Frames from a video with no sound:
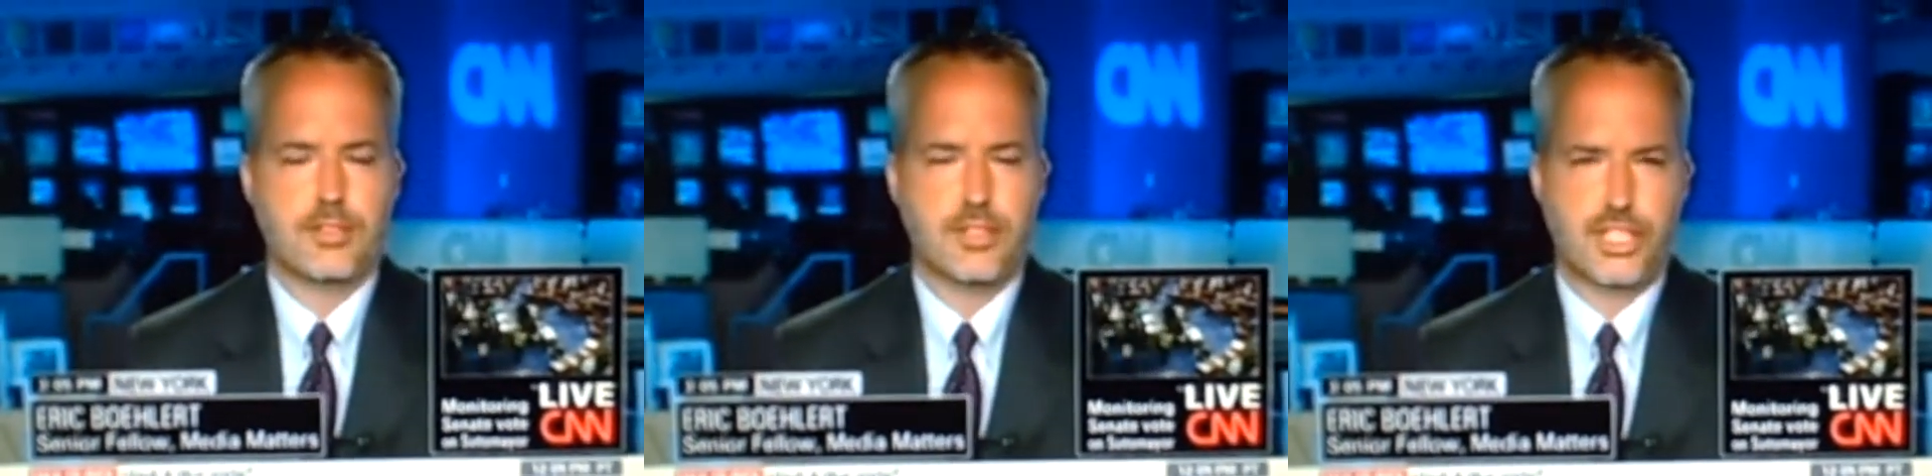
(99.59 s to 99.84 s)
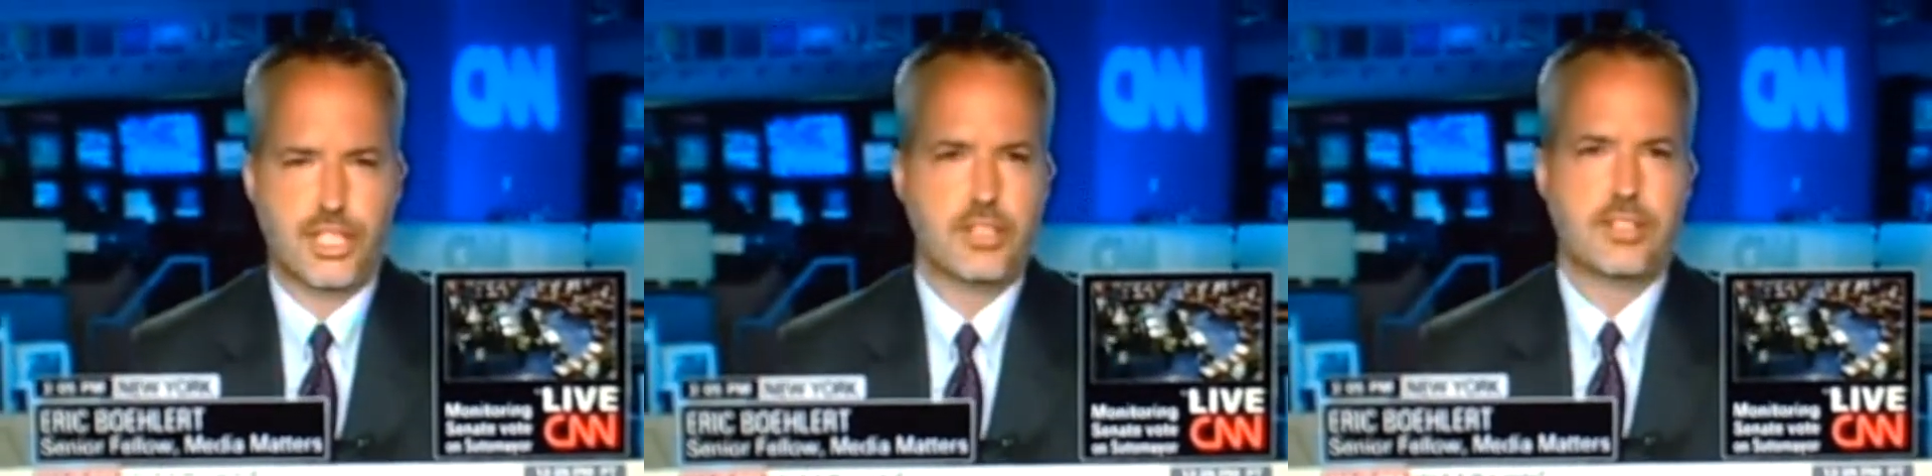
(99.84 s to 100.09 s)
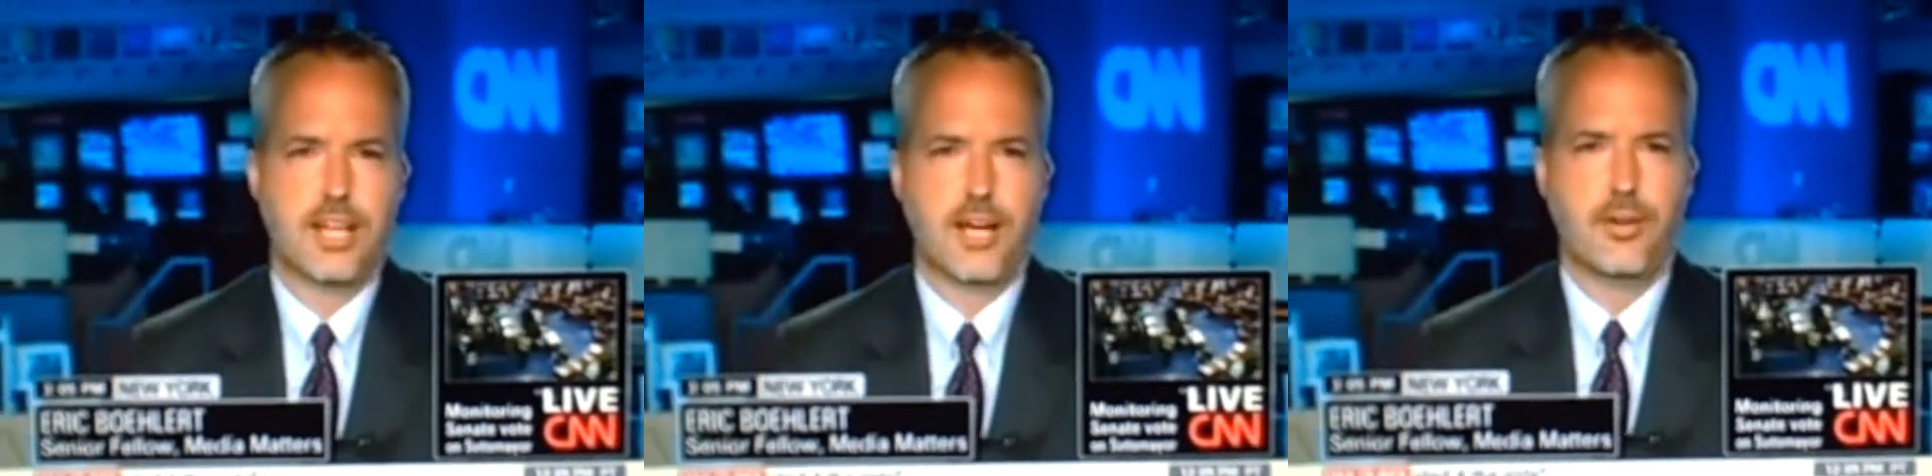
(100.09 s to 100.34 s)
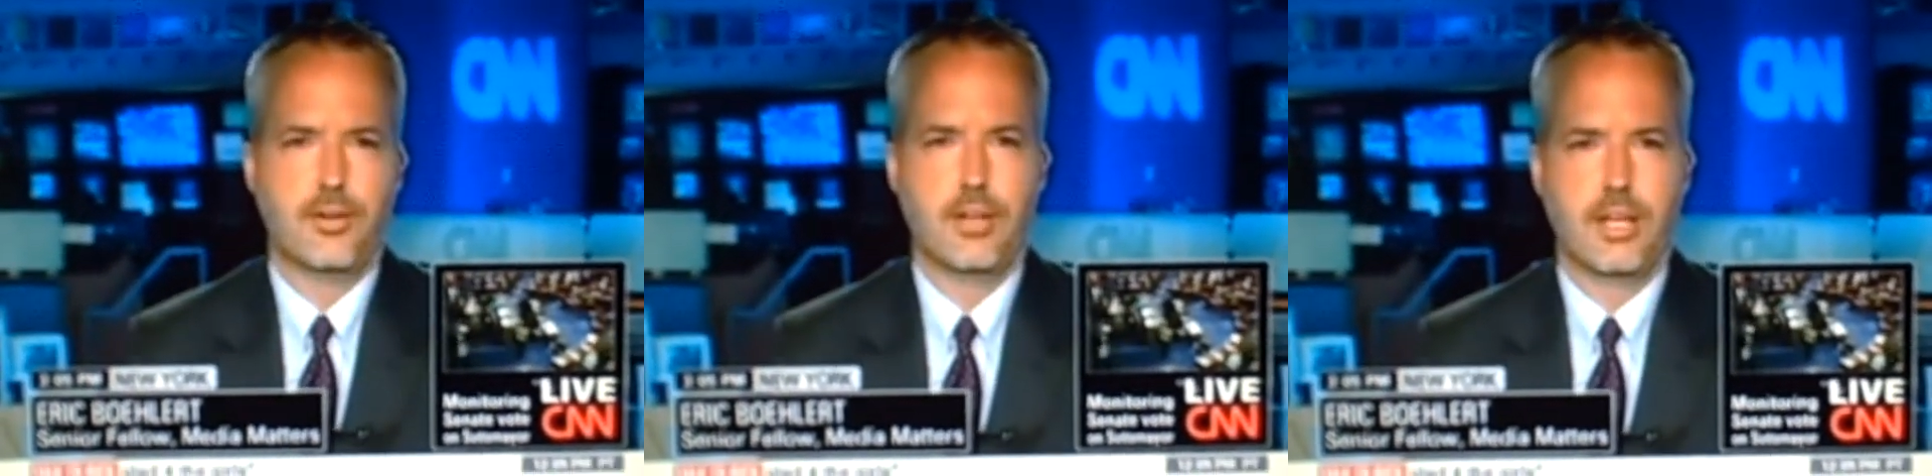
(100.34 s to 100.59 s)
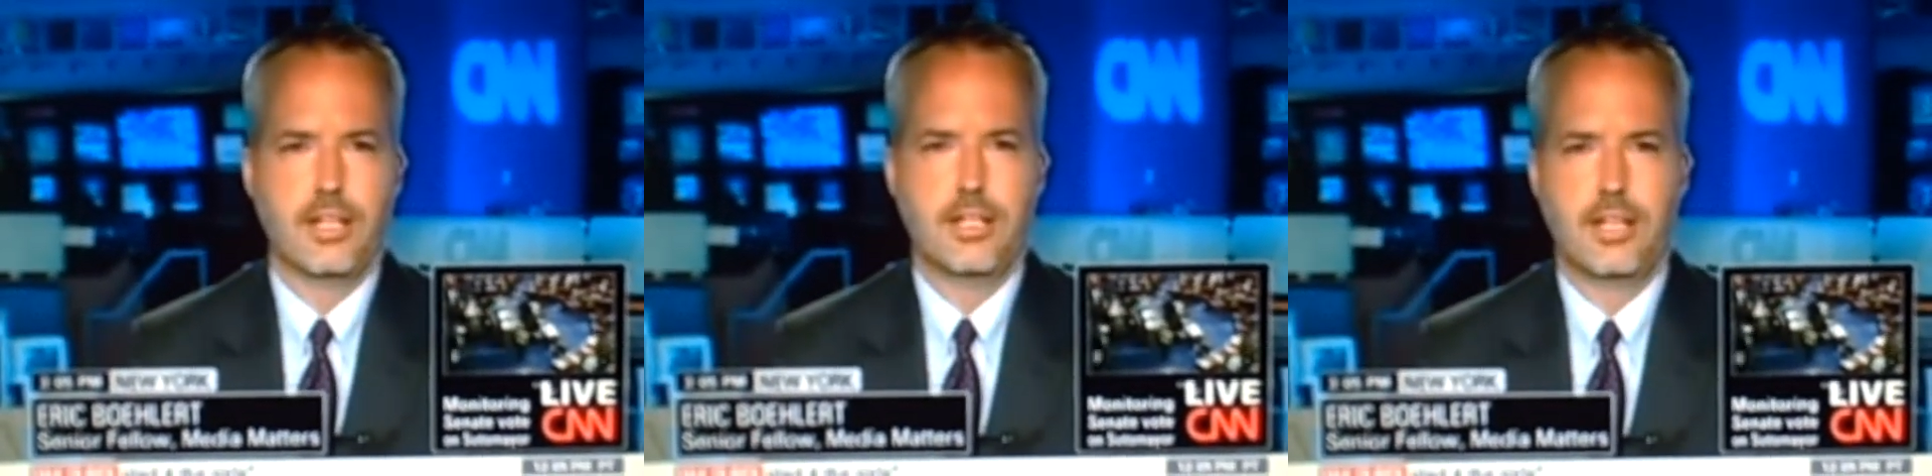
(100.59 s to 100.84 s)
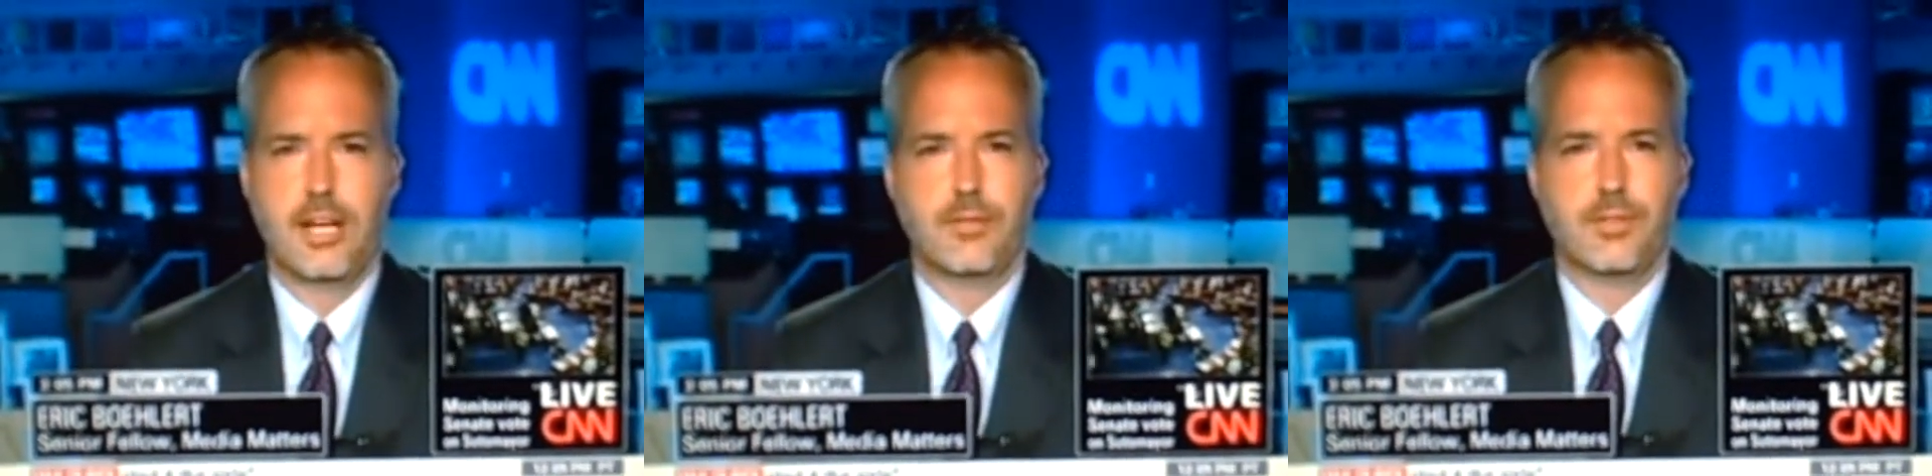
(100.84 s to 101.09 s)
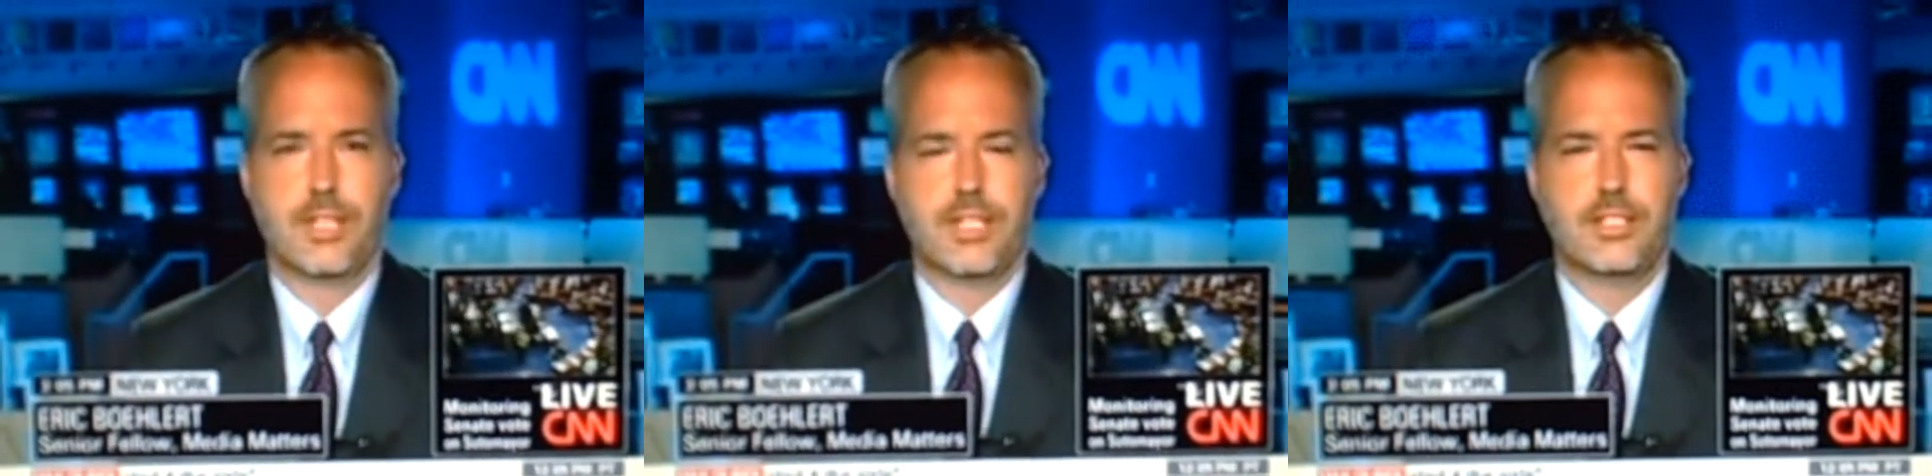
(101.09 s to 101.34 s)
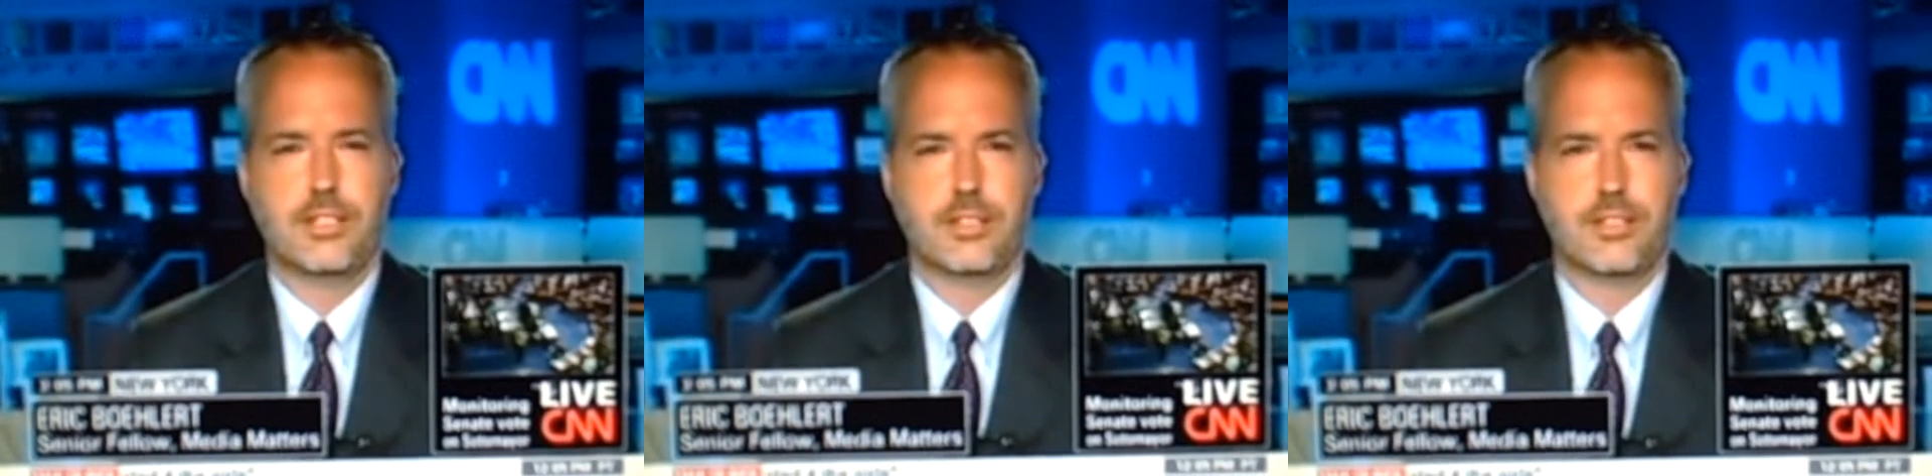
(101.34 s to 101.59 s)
to shut down any conversation,